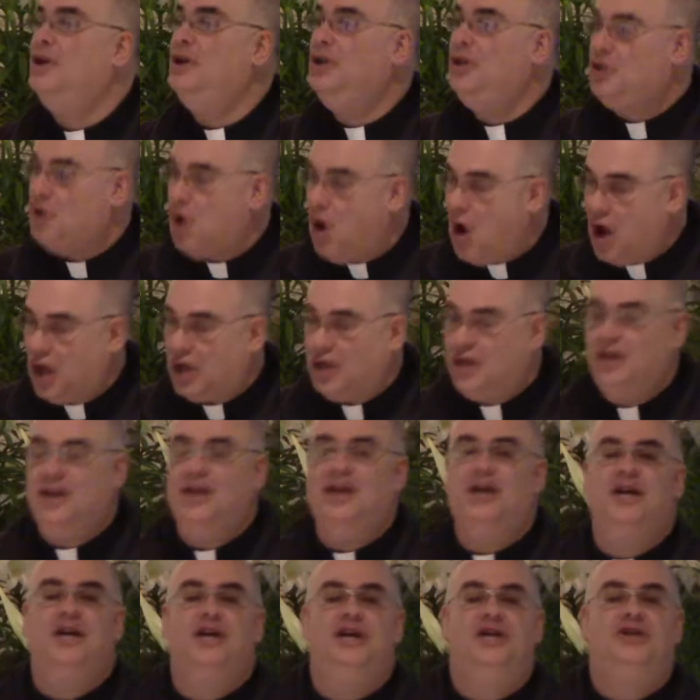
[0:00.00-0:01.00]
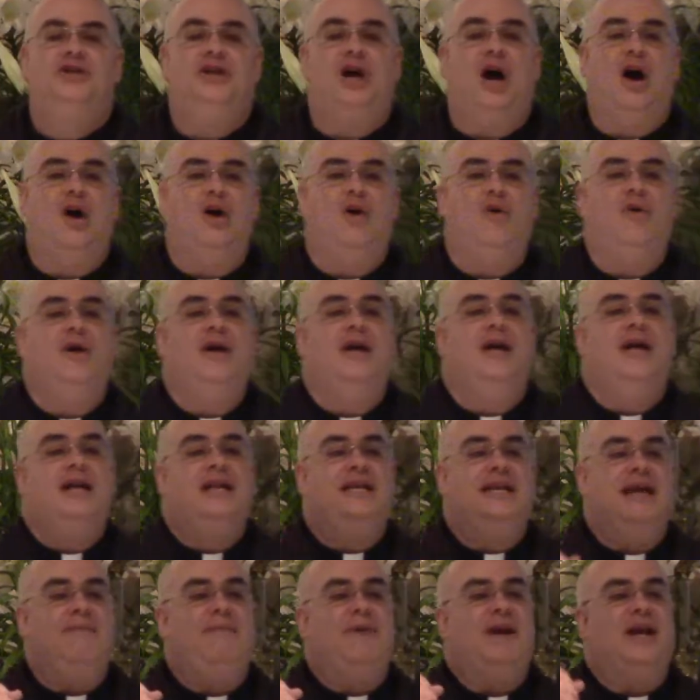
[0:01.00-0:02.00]
Talk. So
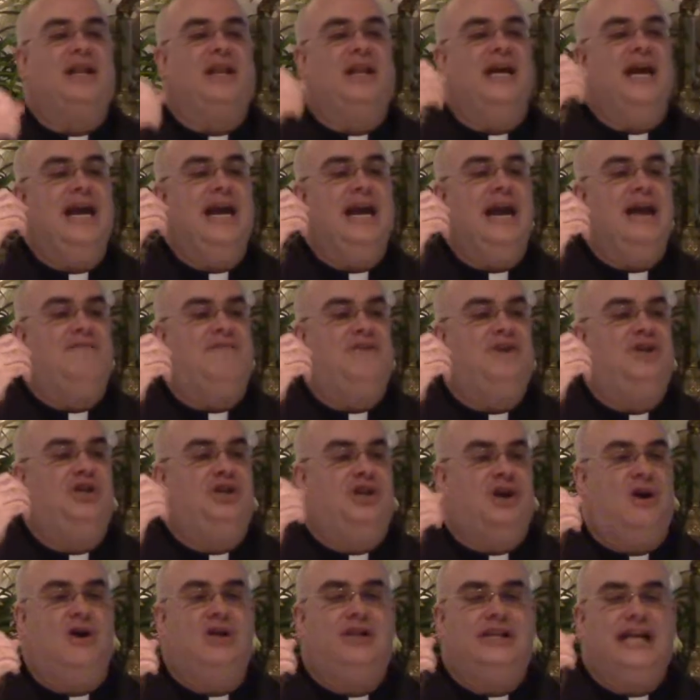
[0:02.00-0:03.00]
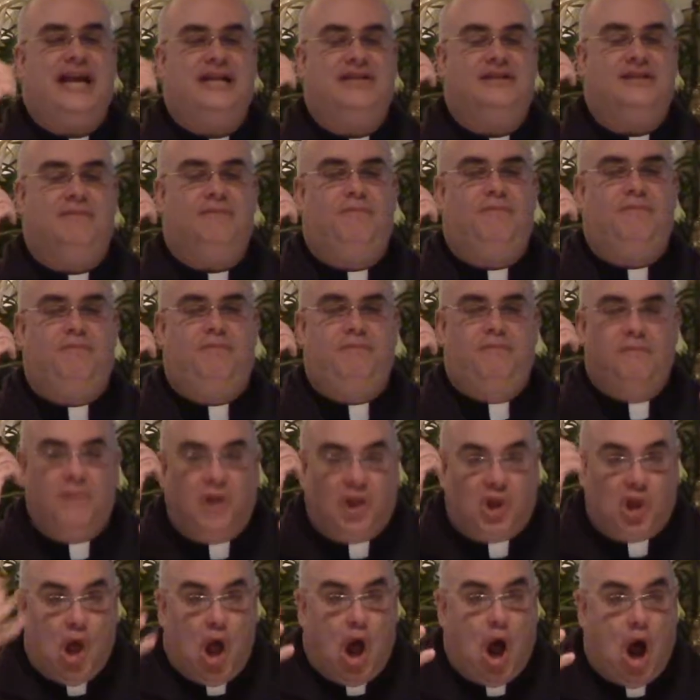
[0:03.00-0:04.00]
typically, if a church has a
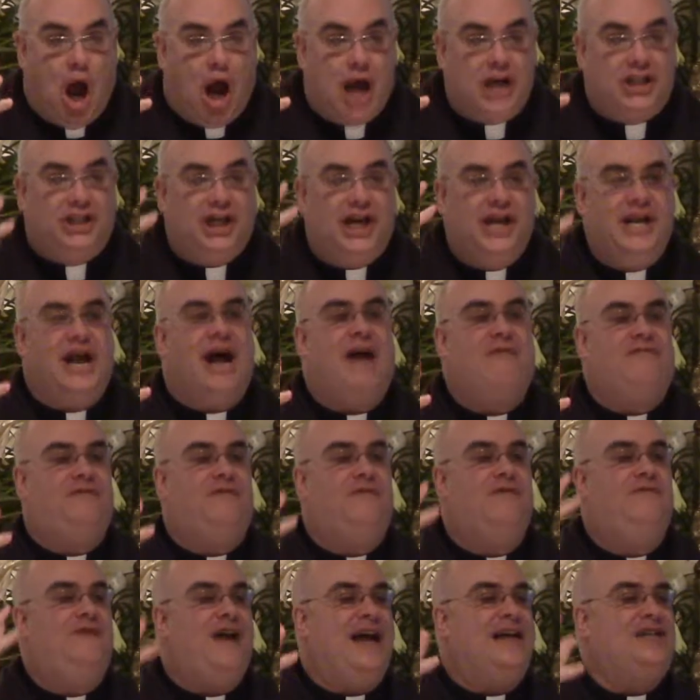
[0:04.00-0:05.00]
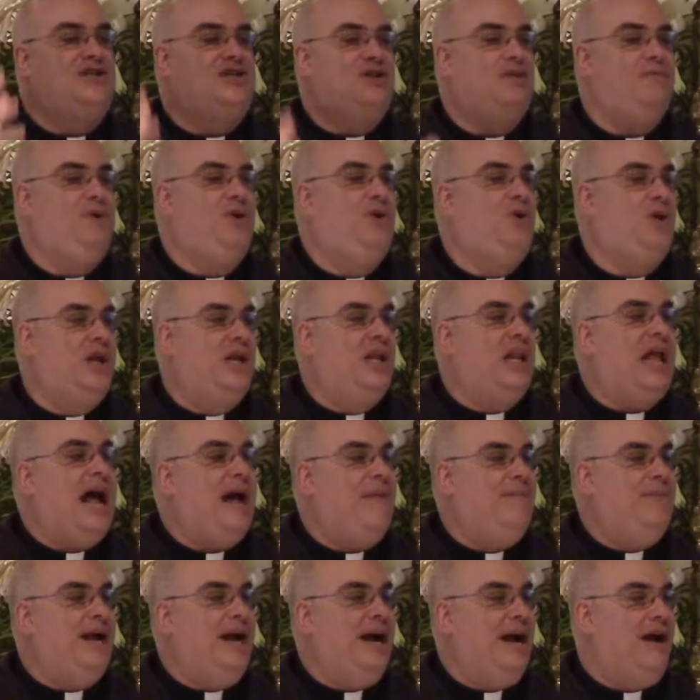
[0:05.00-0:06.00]
large enough vestibule and
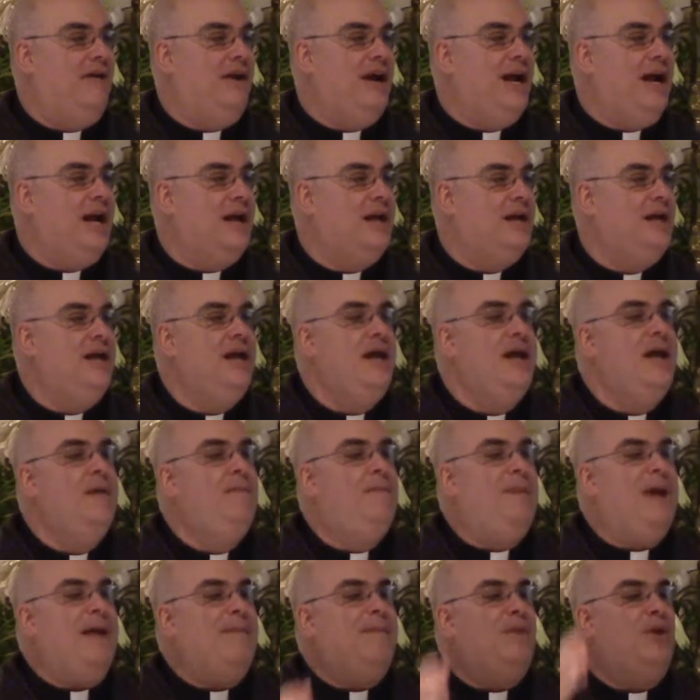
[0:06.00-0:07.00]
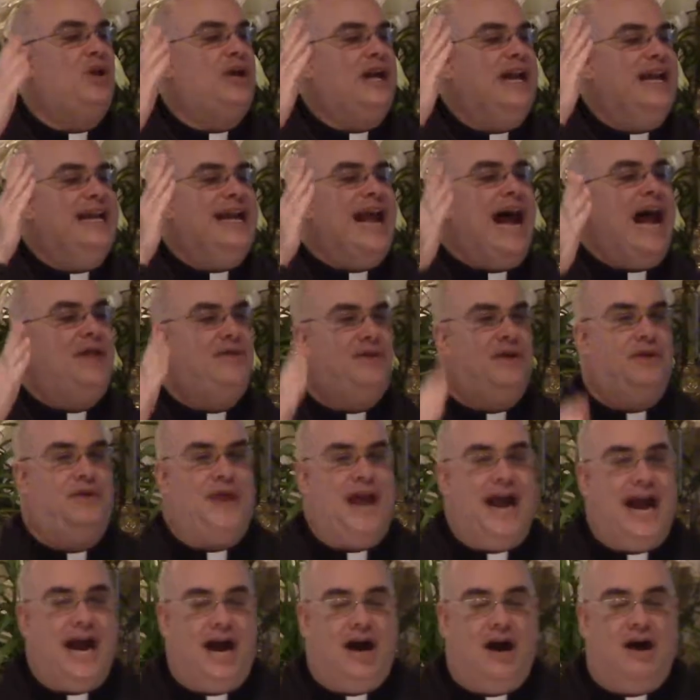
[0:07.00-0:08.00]
lobby area, people can gather
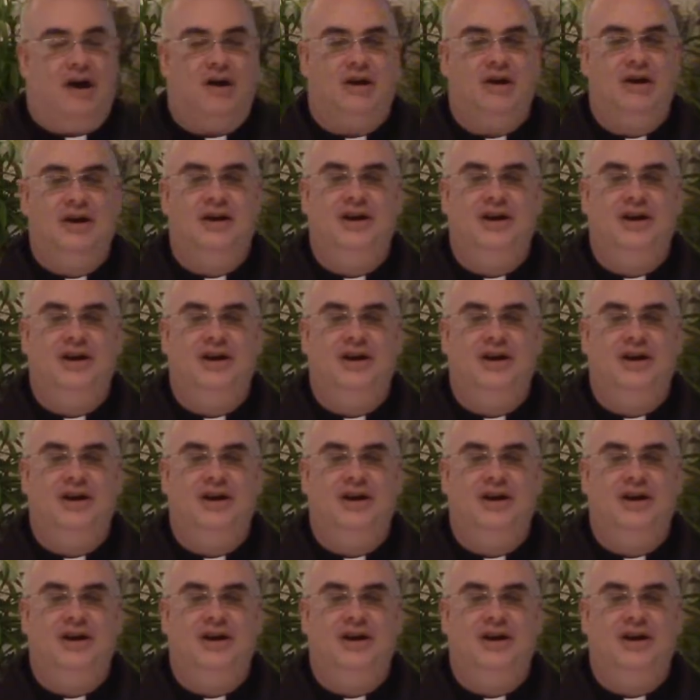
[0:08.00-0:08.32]
there.